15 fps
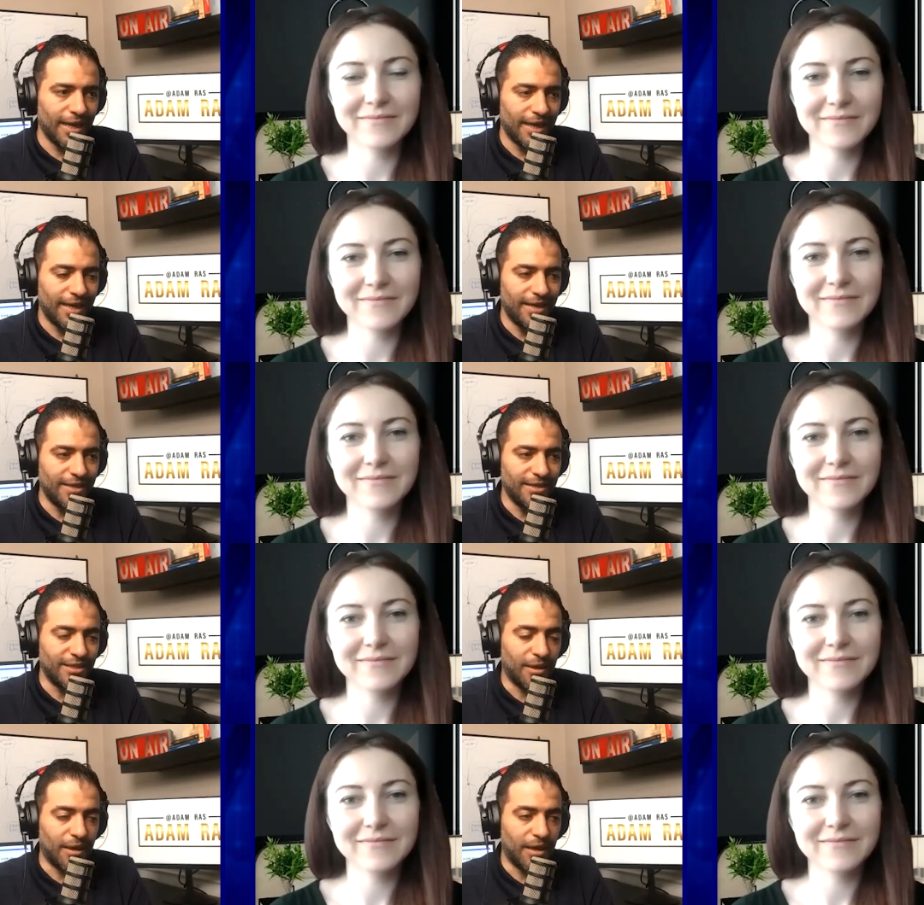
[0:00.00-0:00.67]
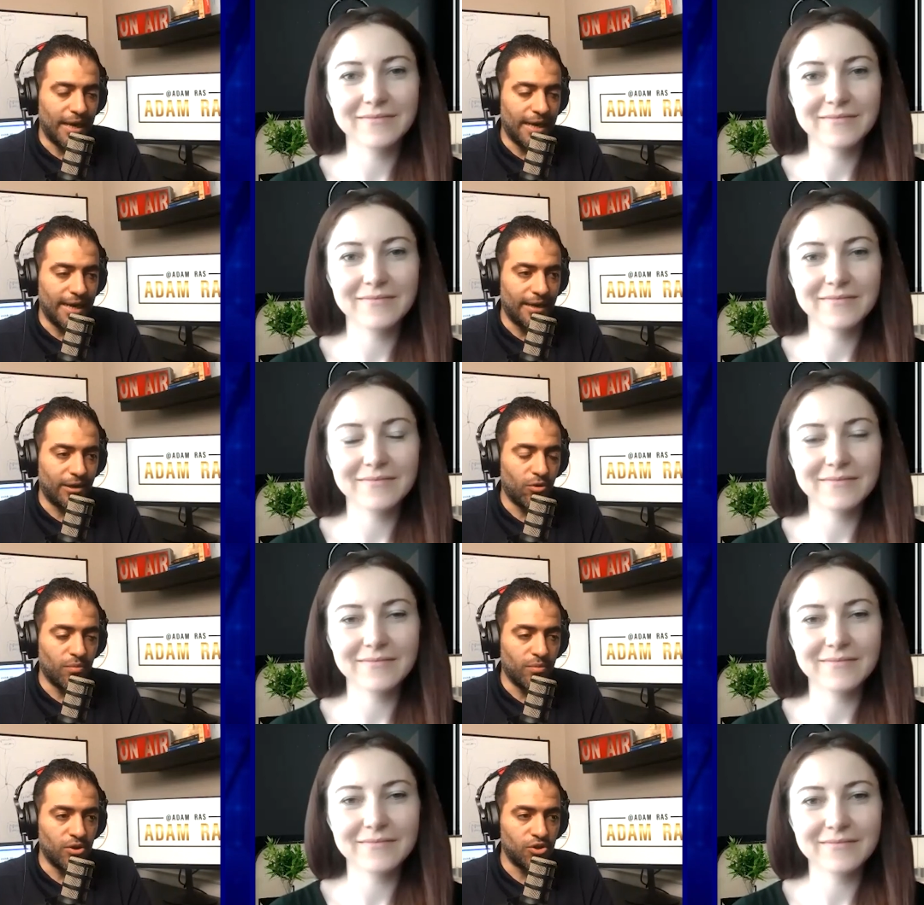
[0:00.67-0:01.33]
Speaker 1: as a uh,
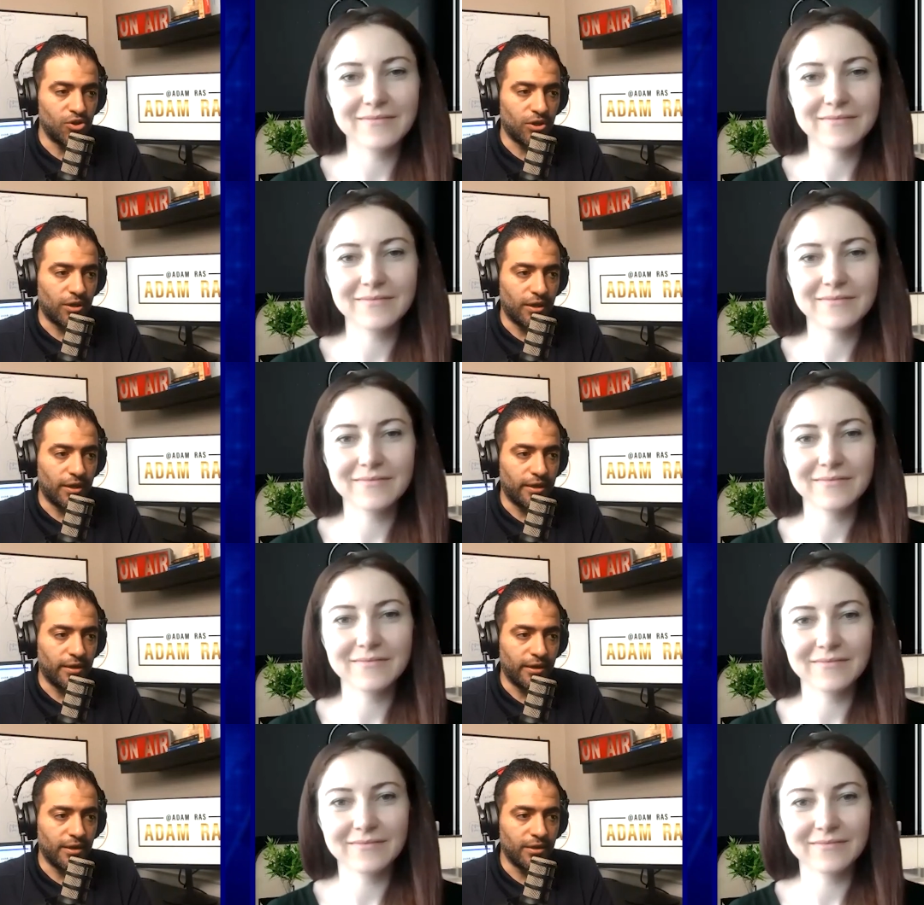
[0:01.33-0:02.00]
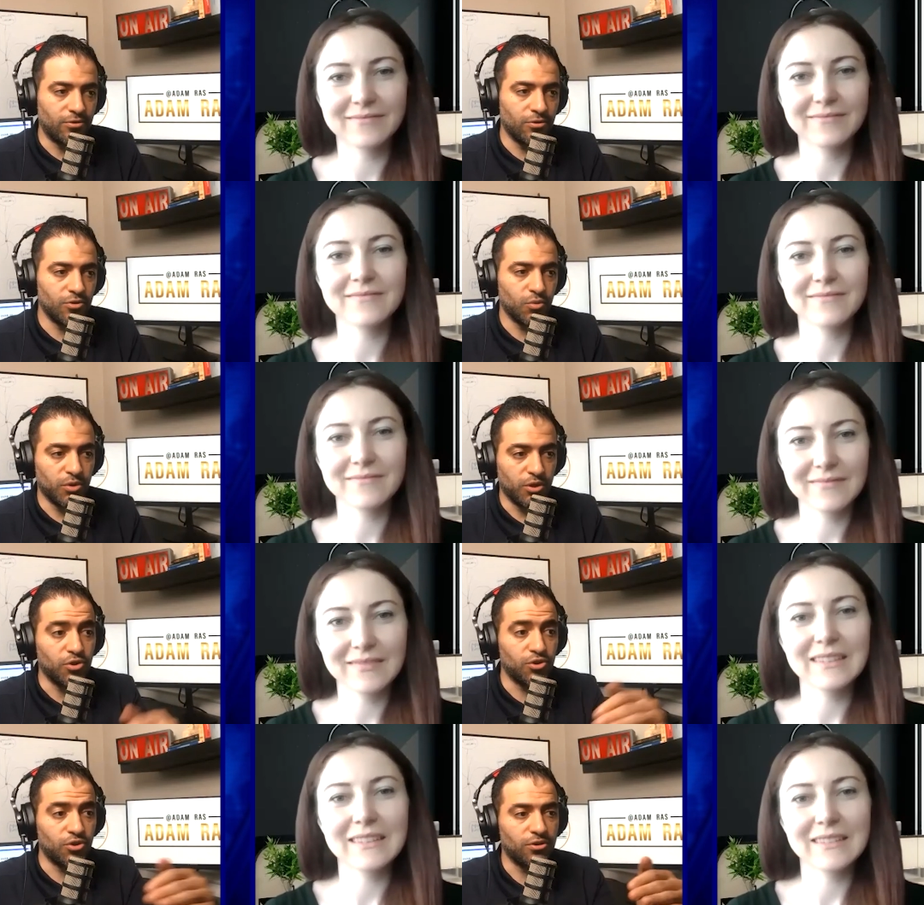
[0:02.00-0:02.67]
commercial realtors when you're
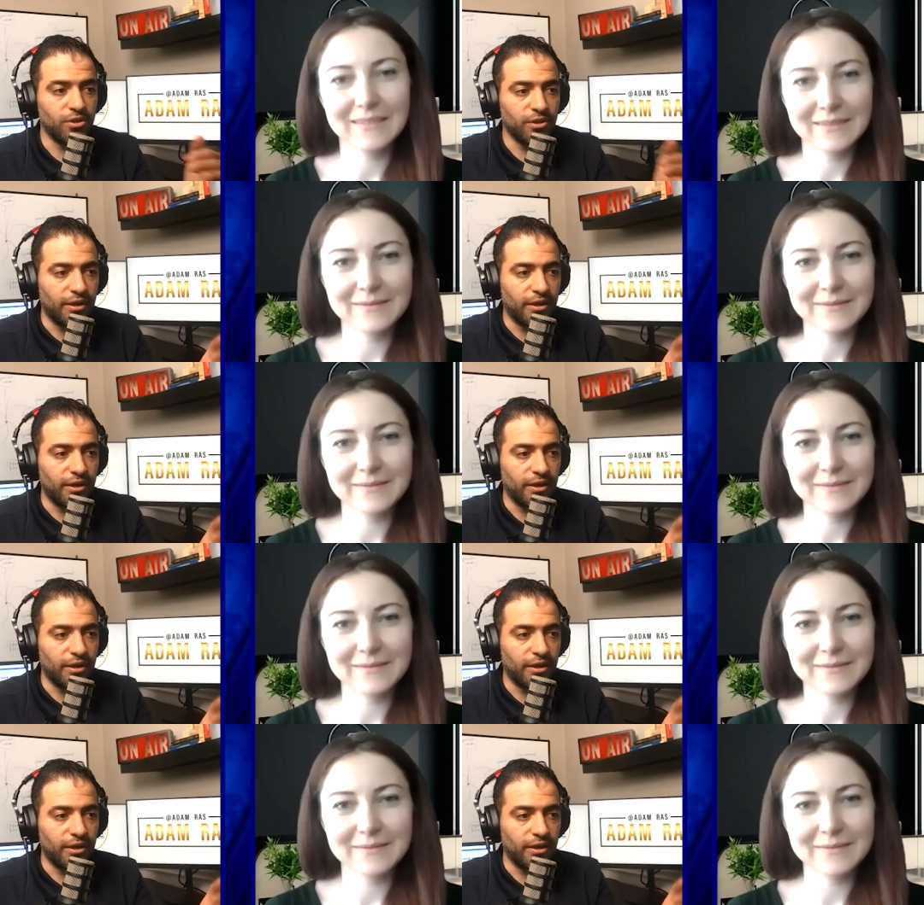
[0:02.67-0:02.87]
starting